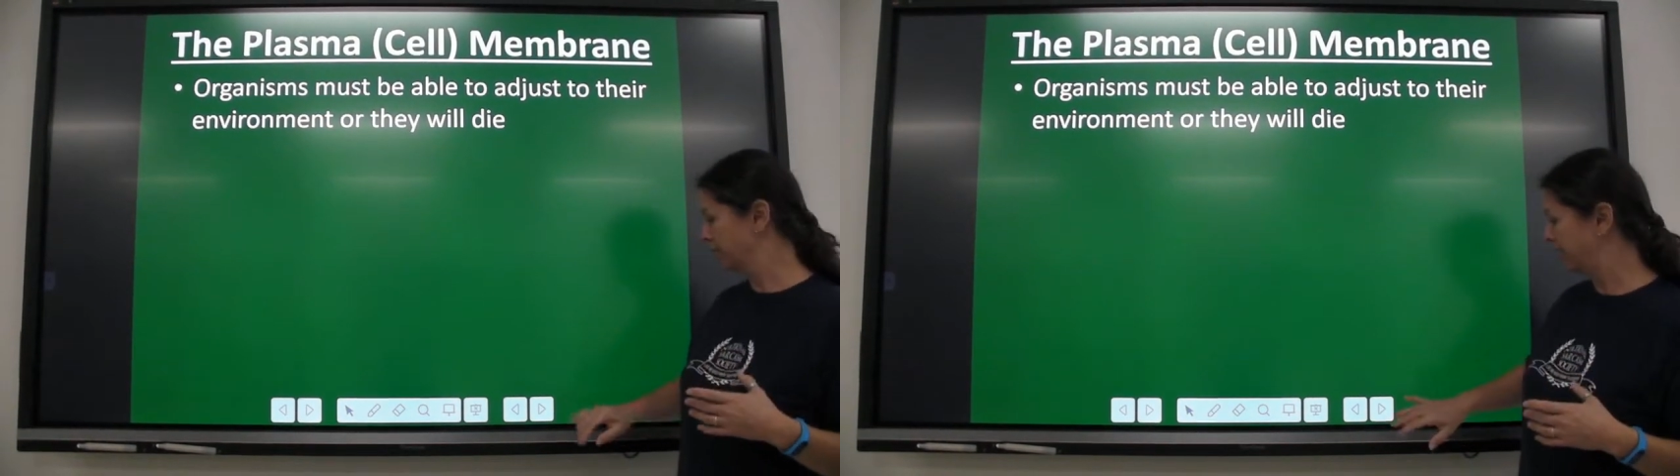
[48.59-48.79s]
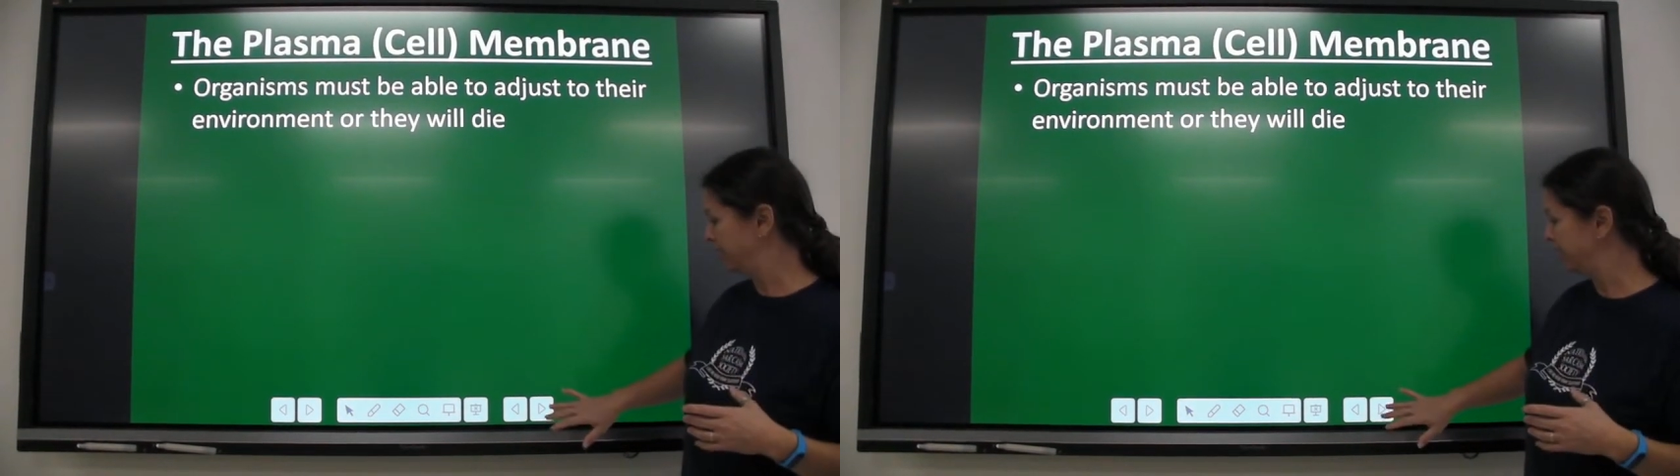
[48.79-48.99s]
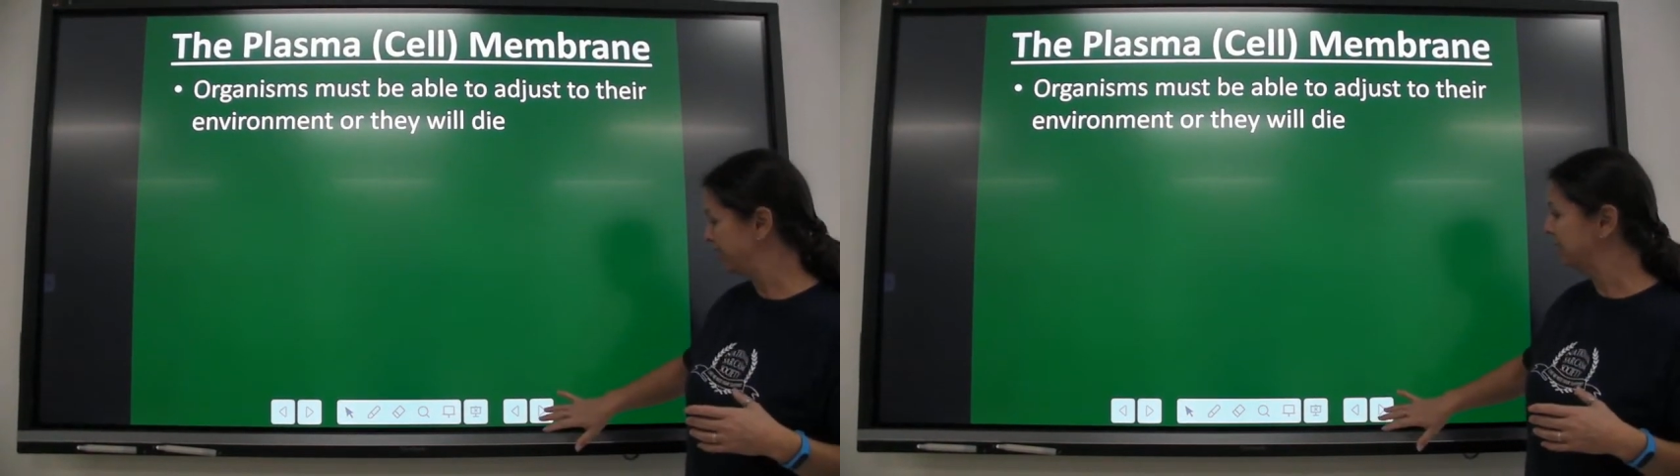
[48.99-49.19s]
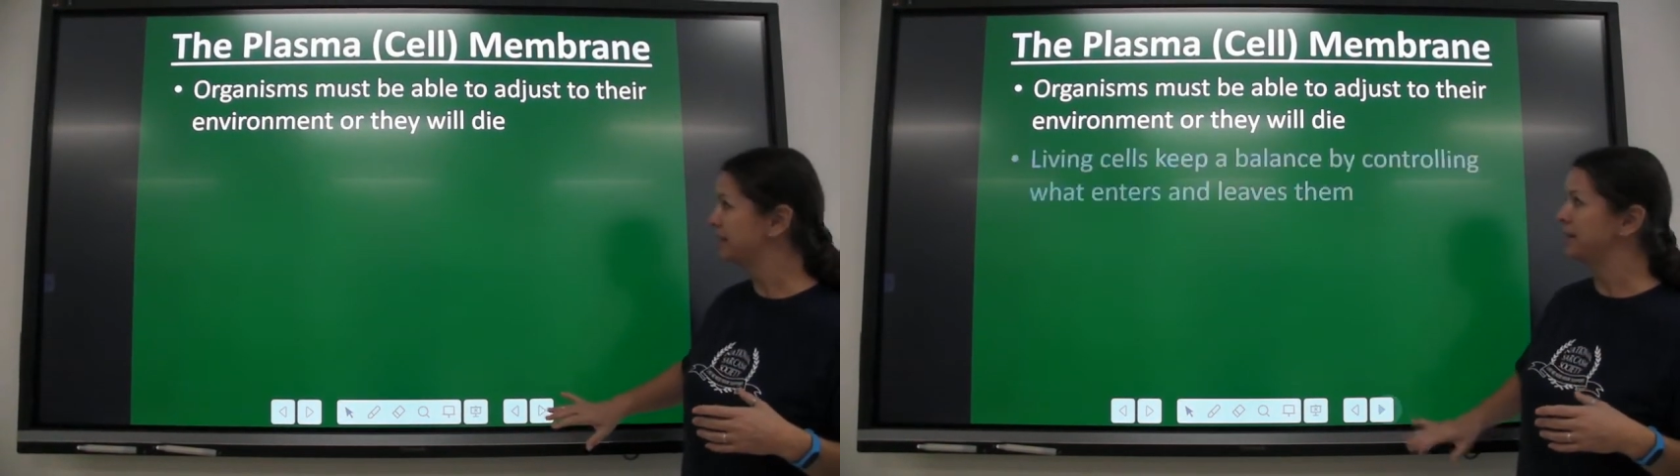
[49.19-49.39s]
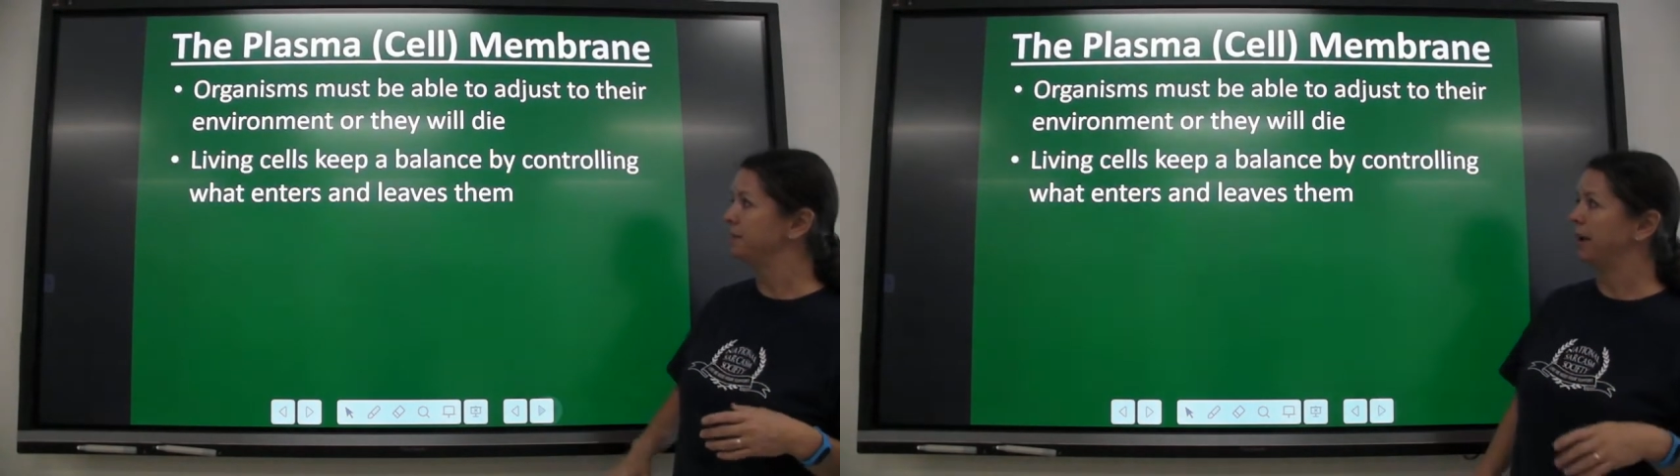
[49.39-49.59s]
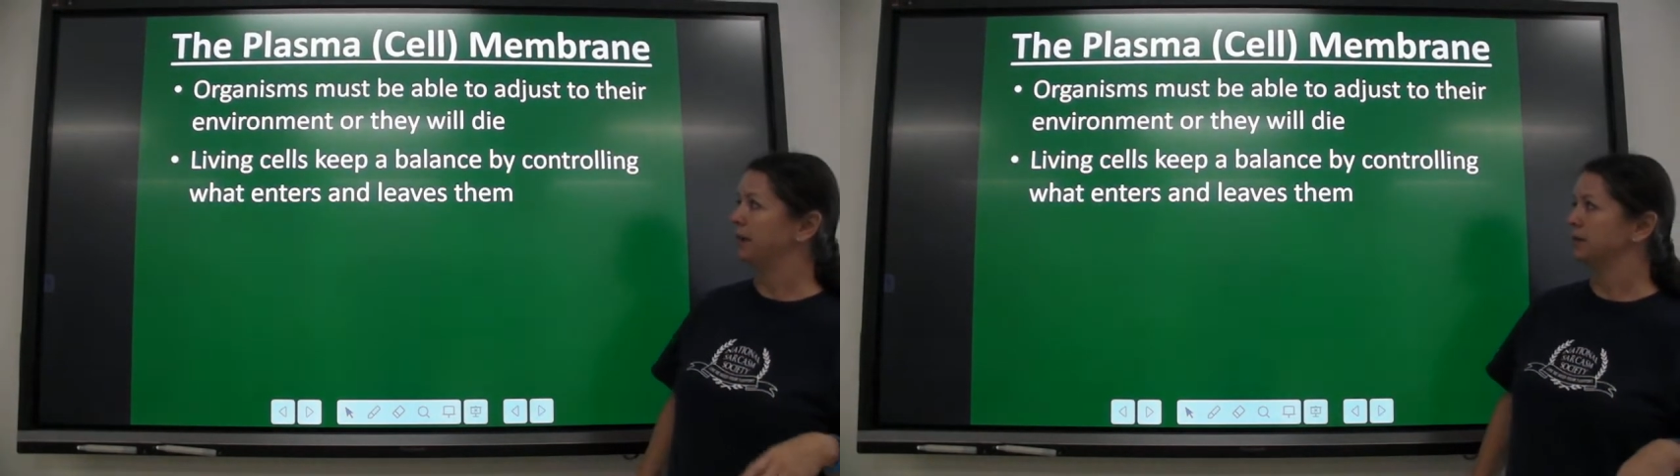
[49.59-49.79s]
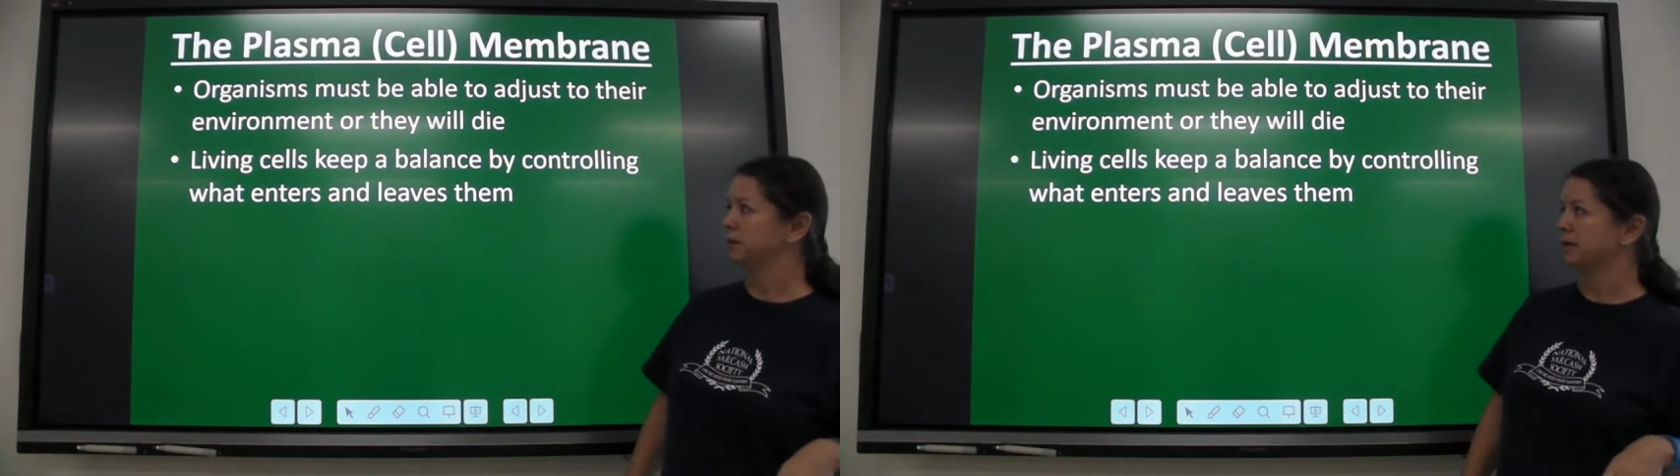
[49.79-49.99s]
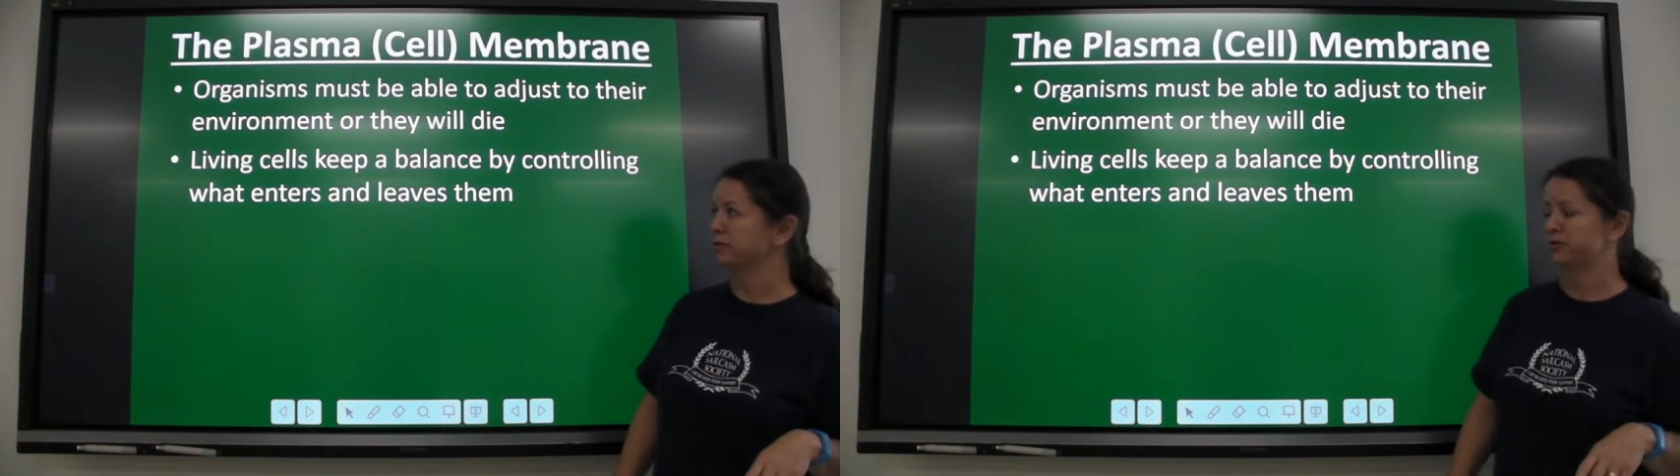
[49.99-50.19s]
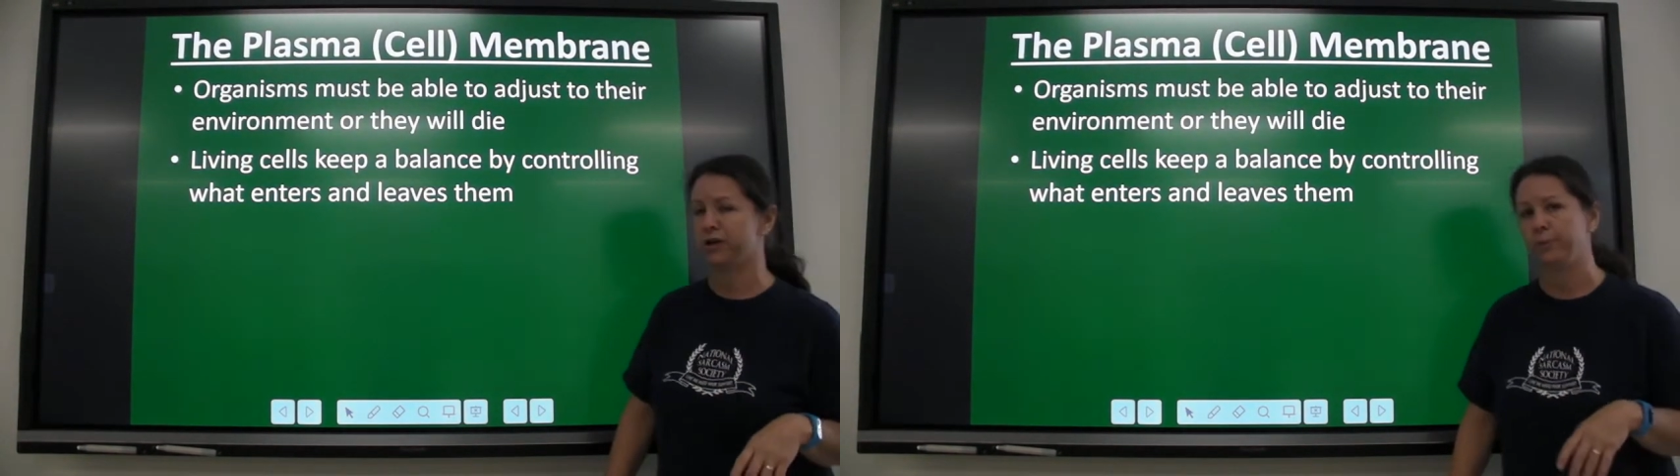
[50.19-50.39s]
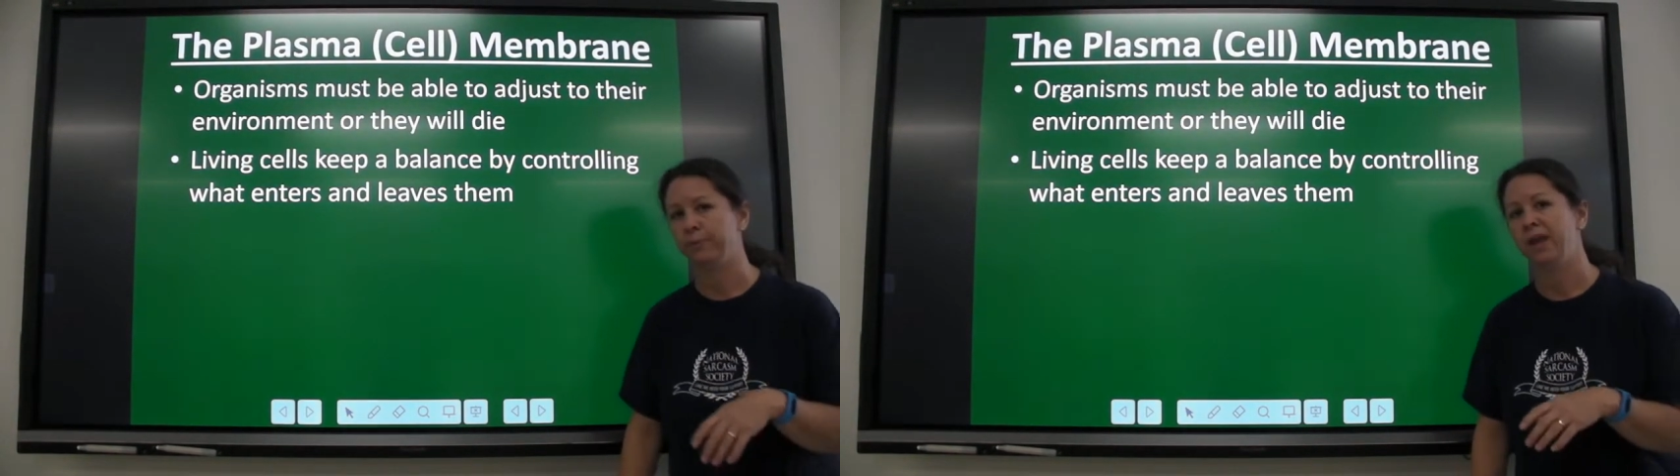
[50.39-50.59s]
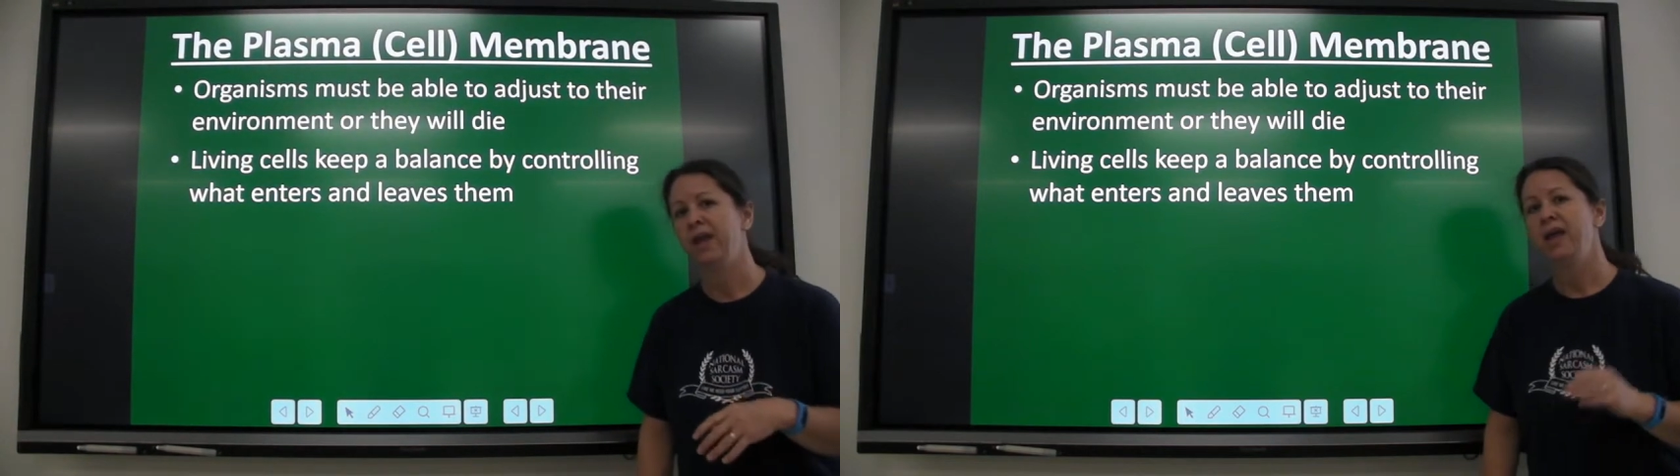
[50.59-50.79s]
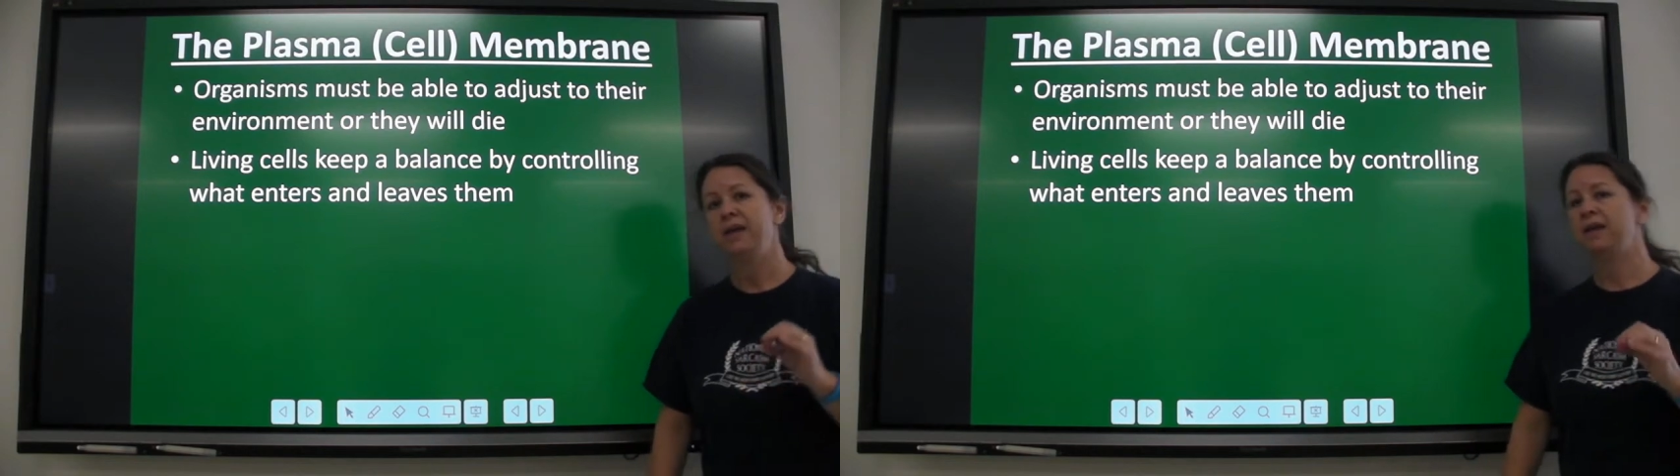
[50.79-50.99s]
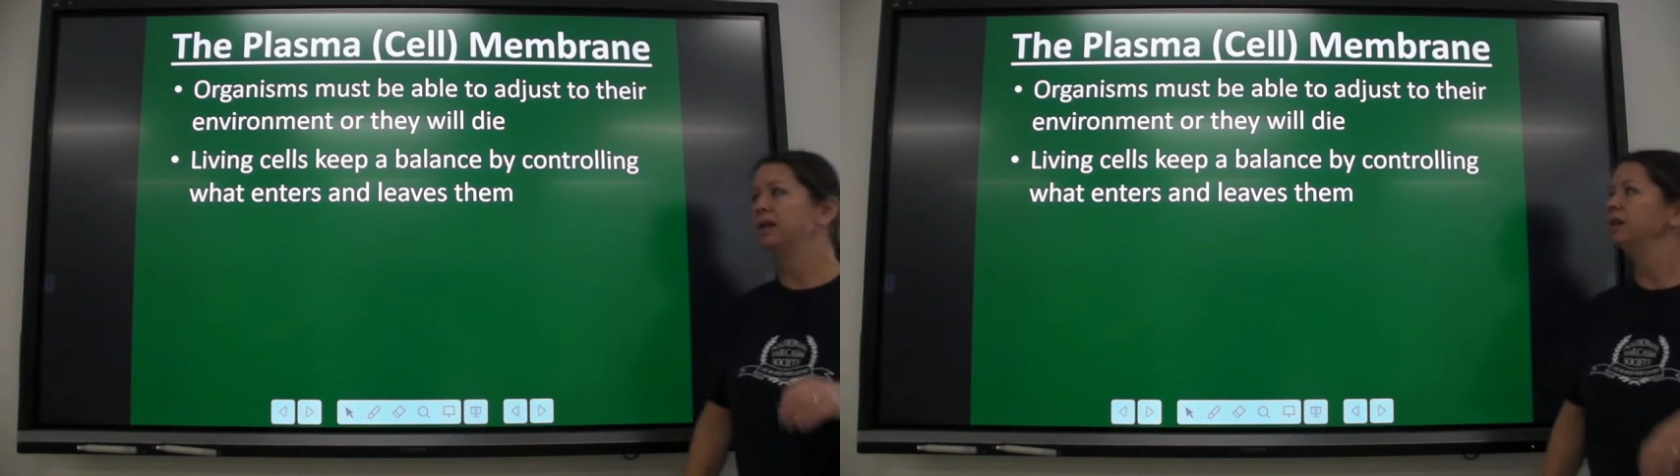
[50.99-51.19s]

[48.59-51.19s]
Okay, you got to stay in balance also. Now,